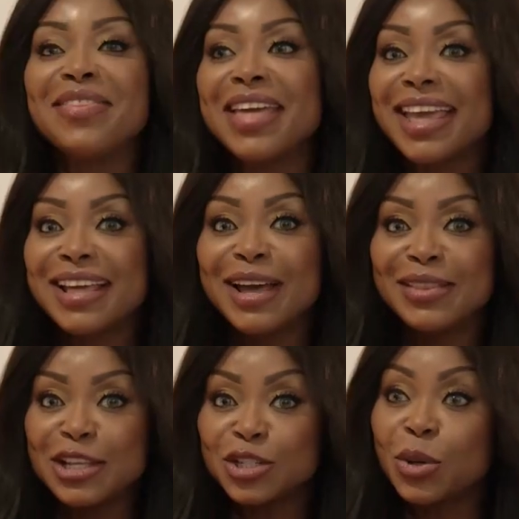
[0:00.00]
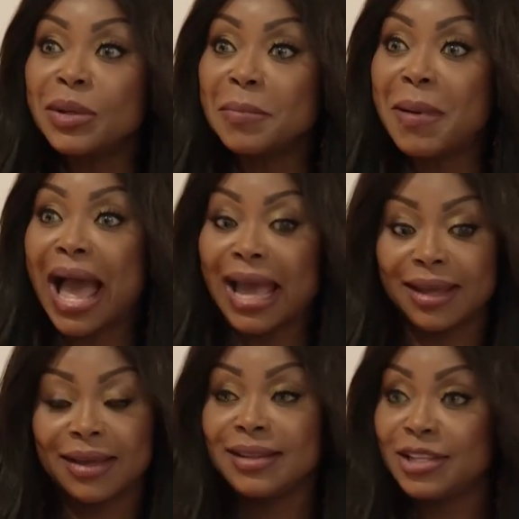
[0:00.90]
they sewed it
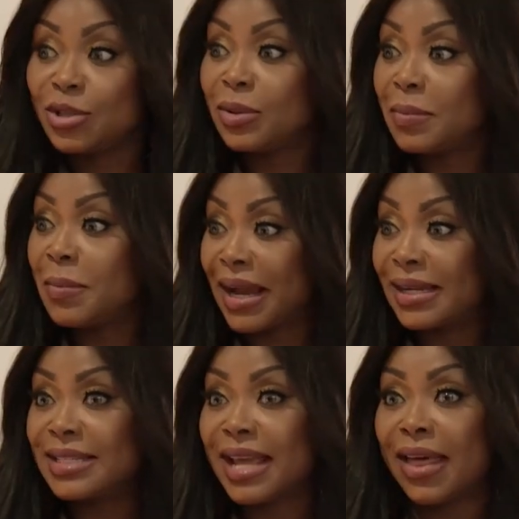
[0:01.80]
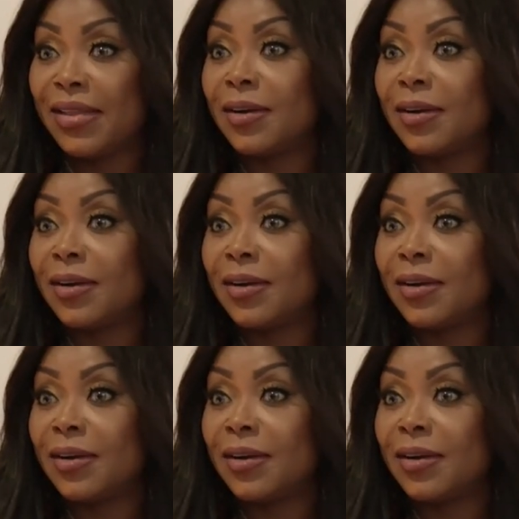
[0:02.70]
back. They sewed it back together.